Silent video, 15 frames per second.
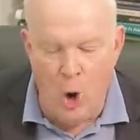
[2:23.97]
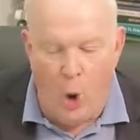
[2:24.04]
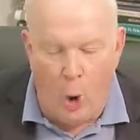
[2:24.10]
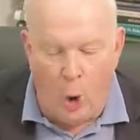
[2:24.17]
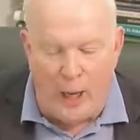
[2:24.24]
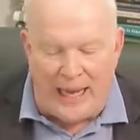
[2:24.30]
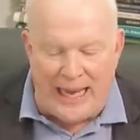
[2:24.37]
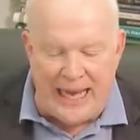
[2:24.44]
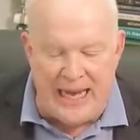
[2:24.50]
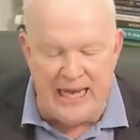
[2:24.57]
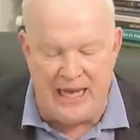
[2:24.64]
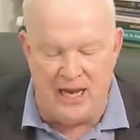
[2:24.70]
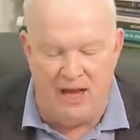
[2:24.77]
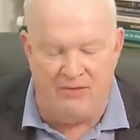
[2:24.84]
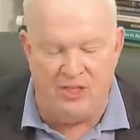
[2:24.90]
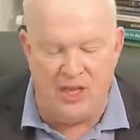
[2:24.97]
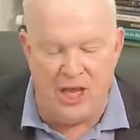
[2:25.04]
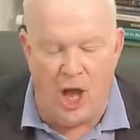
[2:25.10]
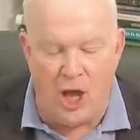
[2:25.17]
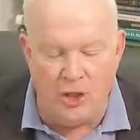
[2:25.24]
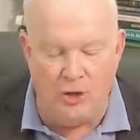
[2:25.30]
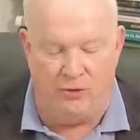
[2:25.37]
or any of
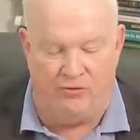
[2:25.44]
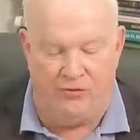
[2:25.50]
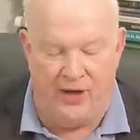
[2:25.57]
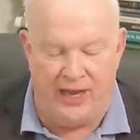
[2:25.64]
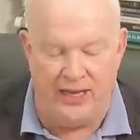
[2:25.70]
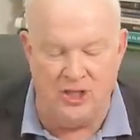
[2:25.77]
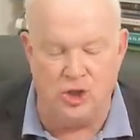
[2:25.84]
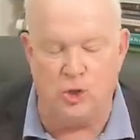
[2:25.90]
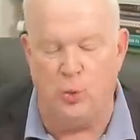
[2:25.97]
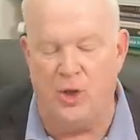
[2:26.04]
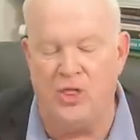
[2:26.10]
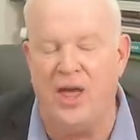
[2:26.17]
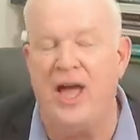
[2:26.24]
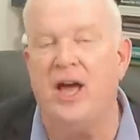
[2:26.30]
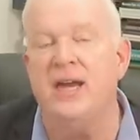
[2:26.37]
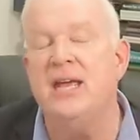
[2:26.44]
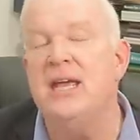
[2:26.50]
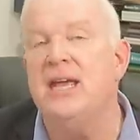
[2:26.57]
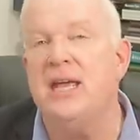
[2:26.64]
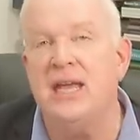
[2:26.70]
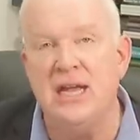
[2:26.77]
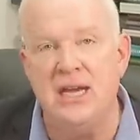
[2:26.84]
the other faiths without
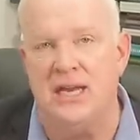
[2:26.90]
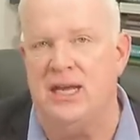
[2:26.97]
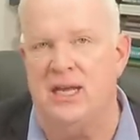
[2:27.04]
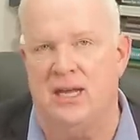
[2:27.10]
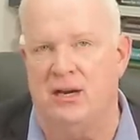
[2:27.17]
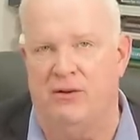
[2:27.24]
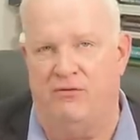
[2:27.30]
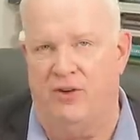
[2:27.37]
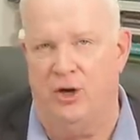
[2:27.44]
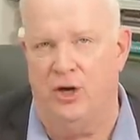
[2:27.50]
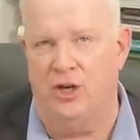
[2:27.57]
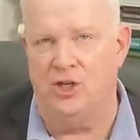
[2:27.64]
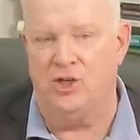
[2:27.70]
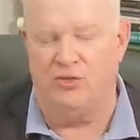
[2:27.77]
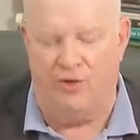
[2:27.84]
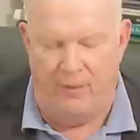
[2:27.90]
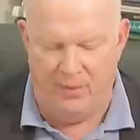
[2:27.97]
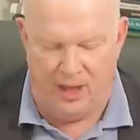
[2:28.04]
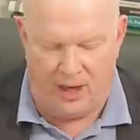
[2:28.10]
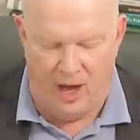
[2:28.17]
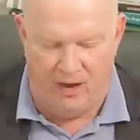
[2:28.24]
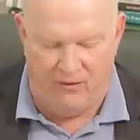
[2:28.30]
any interference from
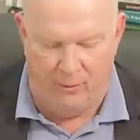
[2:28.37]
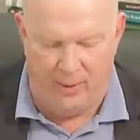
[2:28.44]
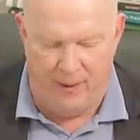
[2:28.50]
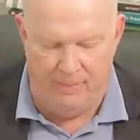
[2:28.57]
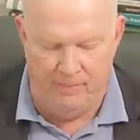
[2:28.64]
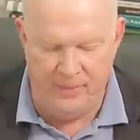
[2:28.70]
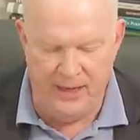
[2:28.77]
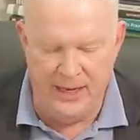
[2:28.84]
the government.